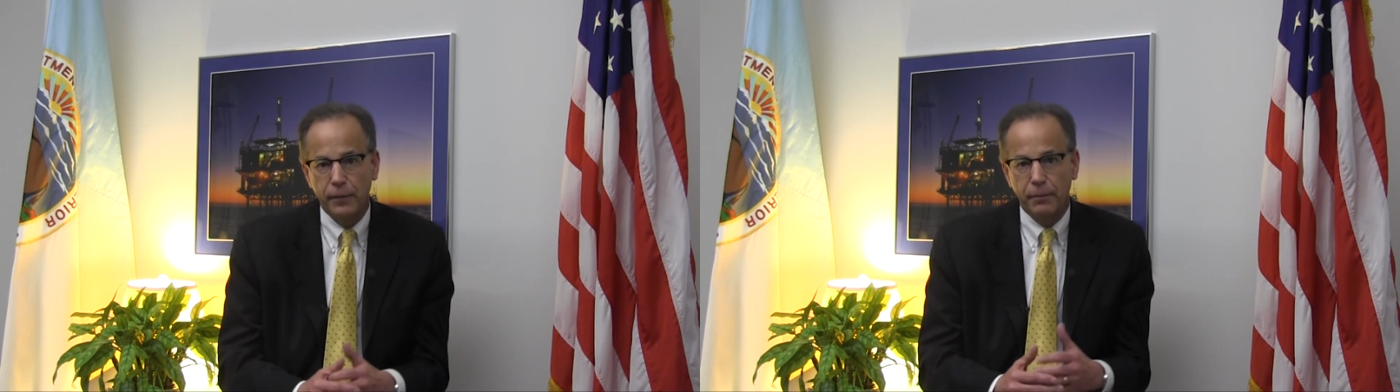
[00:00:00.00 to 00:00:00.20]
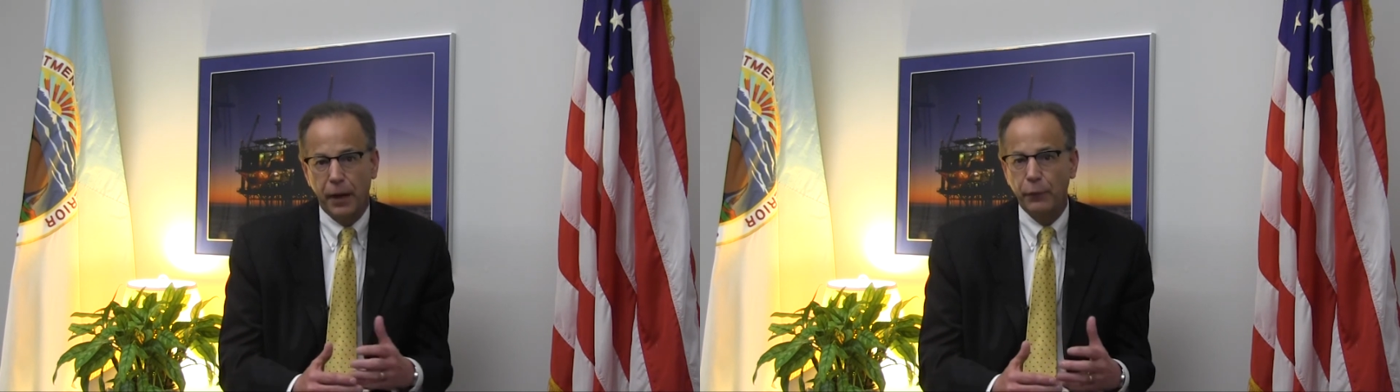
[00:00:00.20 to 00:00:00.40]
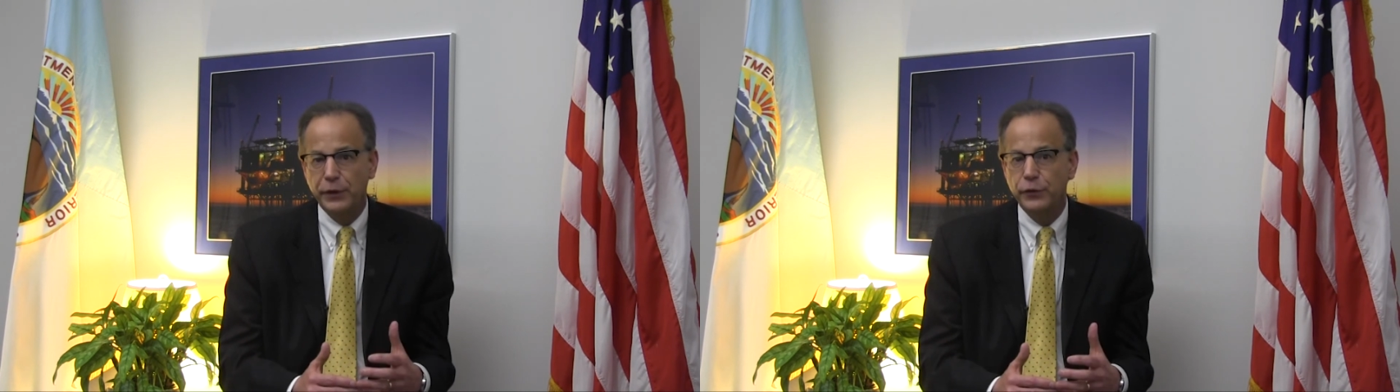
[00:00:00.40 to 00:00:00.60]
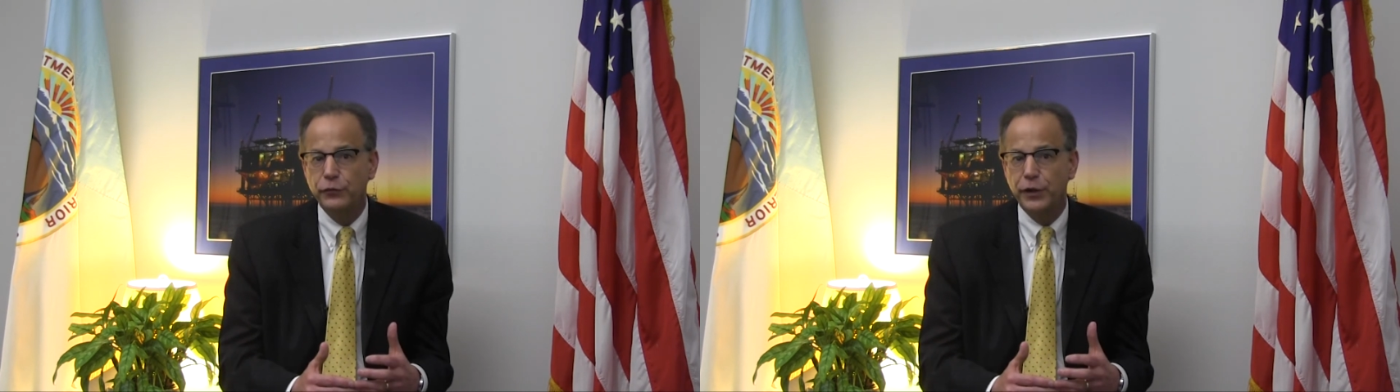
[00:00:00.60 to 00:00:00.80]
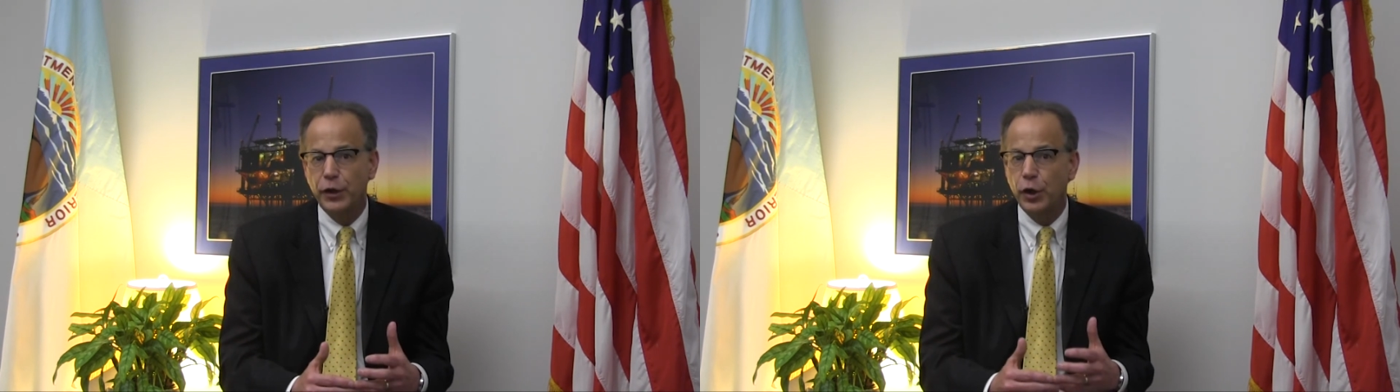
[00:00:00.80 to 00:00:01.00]
by
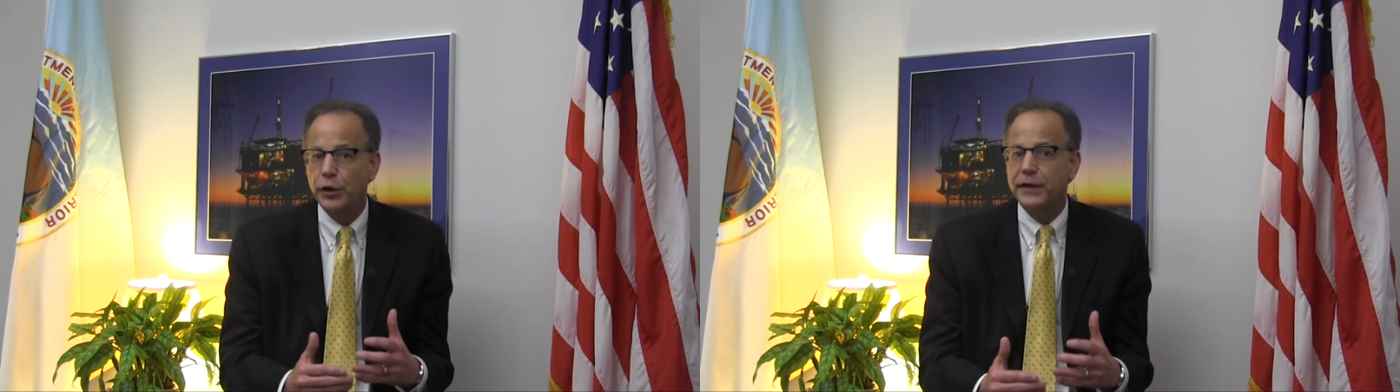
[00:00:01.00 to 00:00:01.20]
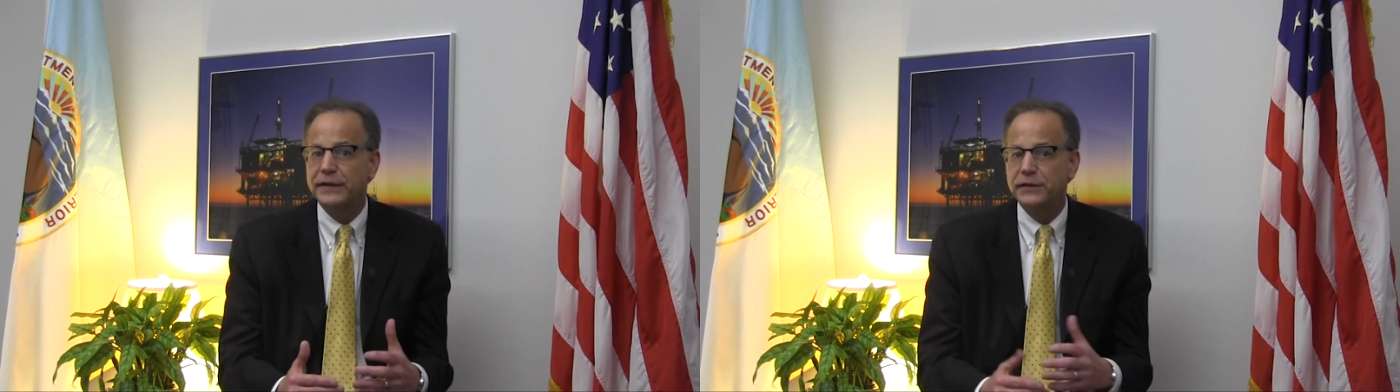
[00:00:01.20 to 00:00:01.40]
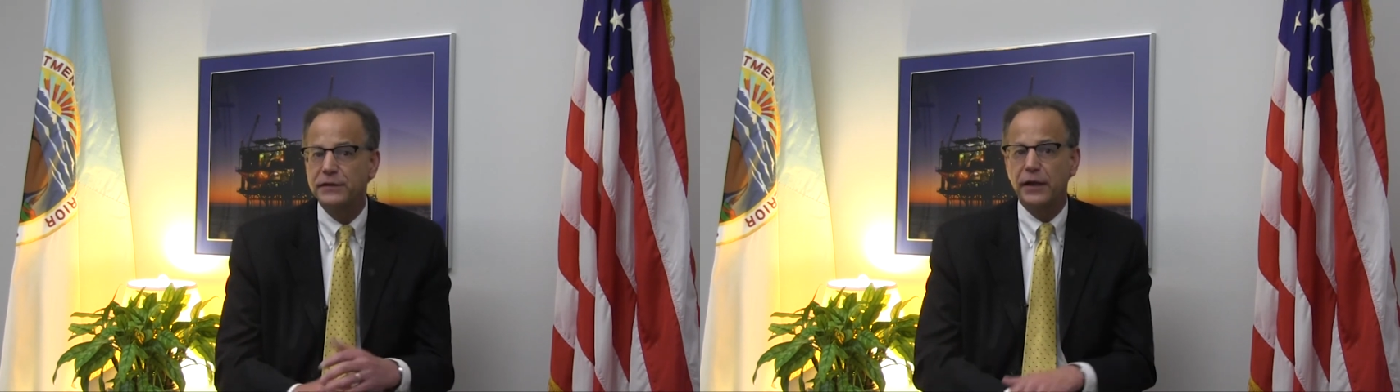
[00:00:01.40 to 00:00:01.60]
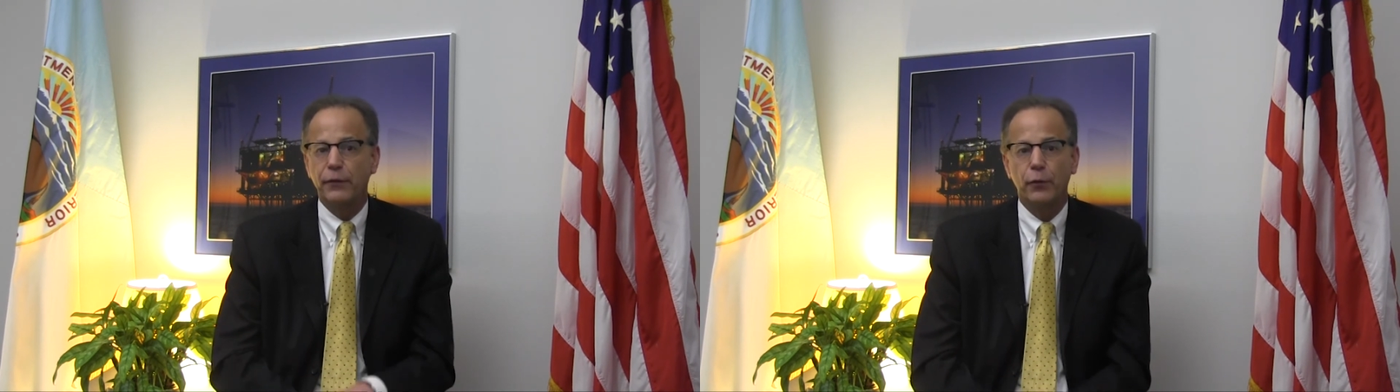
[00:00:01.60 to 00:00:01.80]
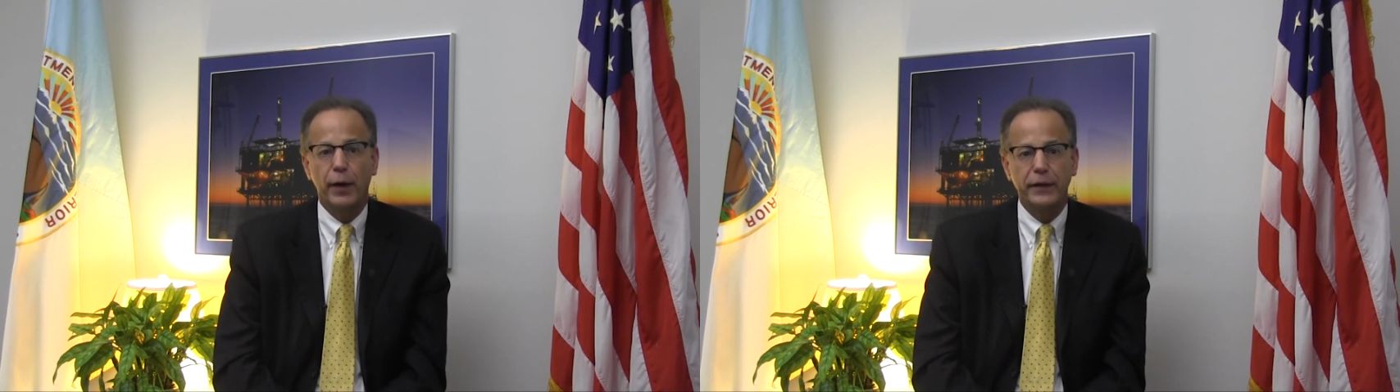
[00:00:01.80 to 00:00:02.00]
reducing
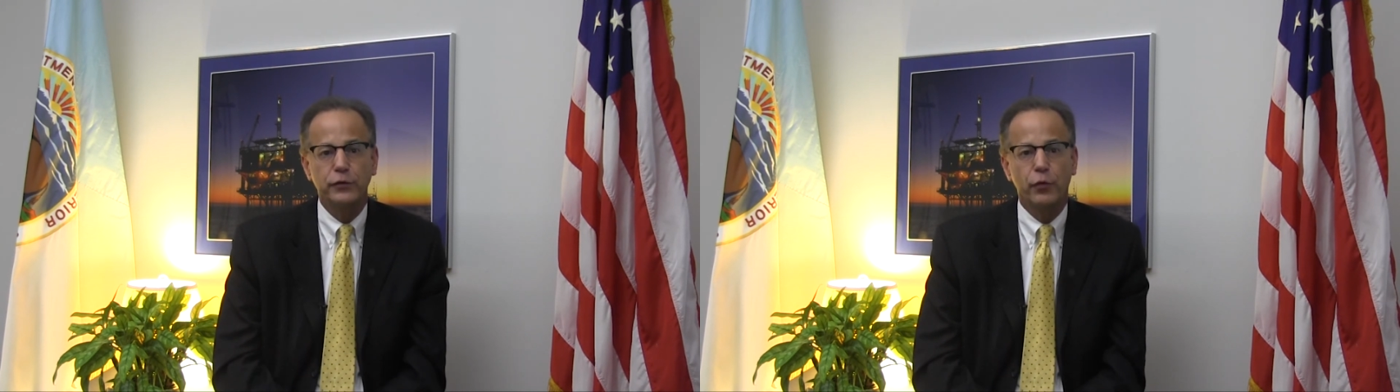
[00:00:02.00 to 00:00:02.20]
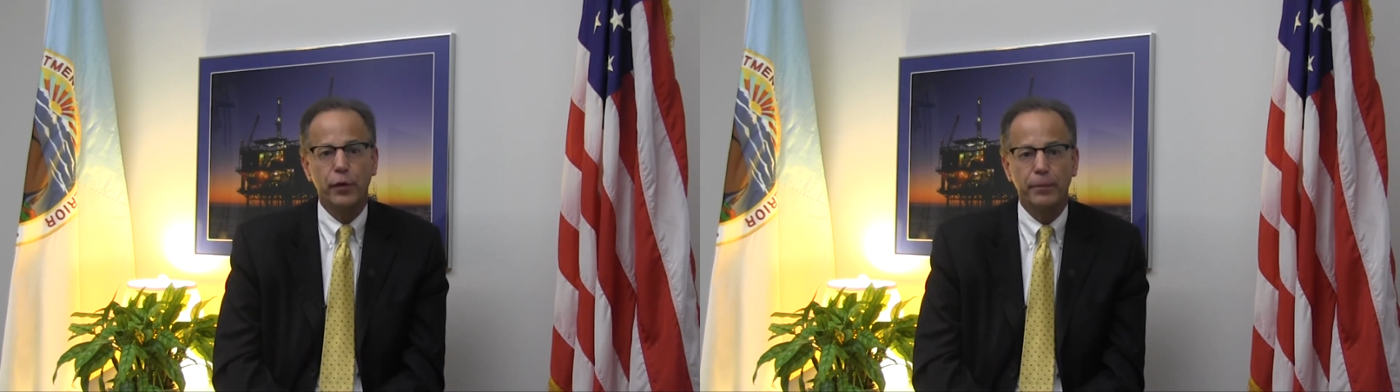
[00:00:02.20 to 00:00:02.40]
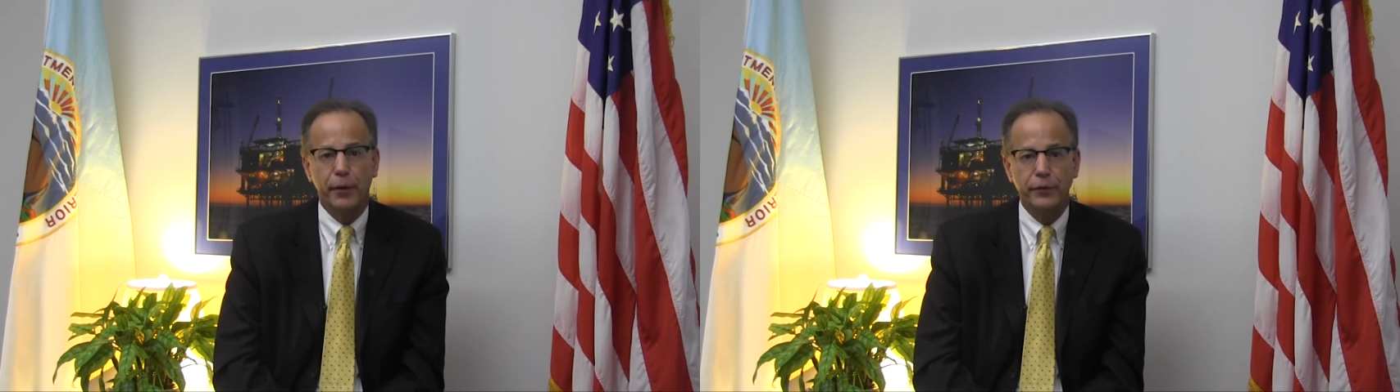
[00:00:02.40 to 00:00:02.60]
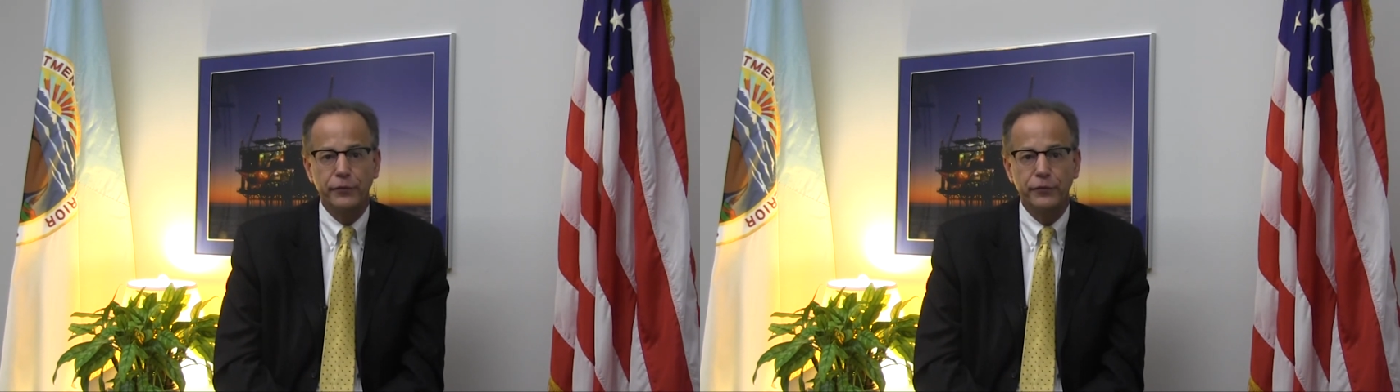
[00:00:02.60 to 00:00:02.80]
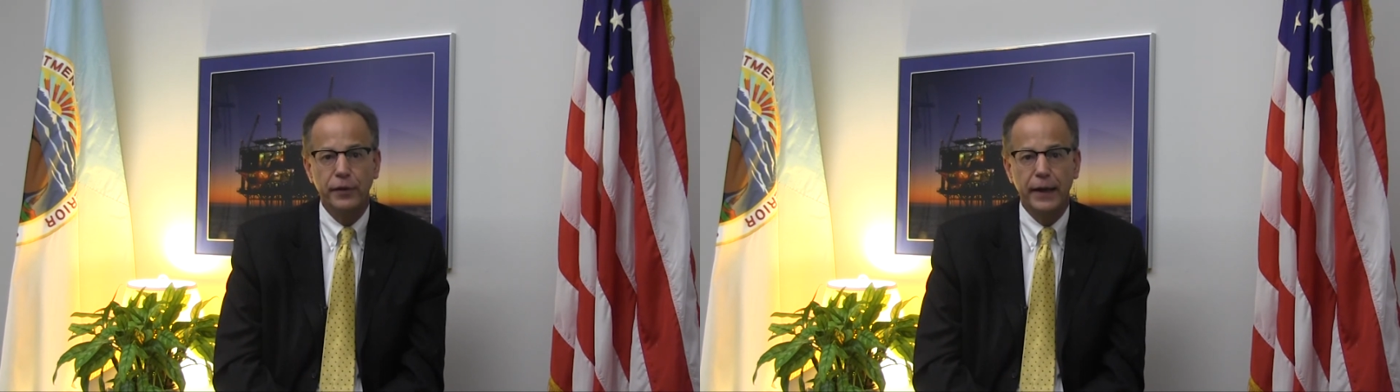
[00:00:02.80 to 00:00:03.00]
unnecessary regulatory
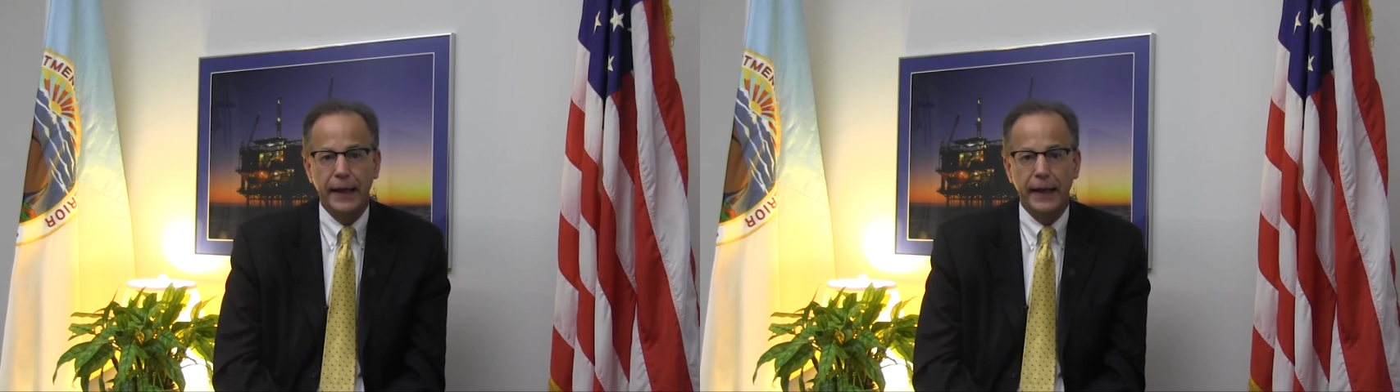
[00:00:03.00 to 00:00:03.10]
burdens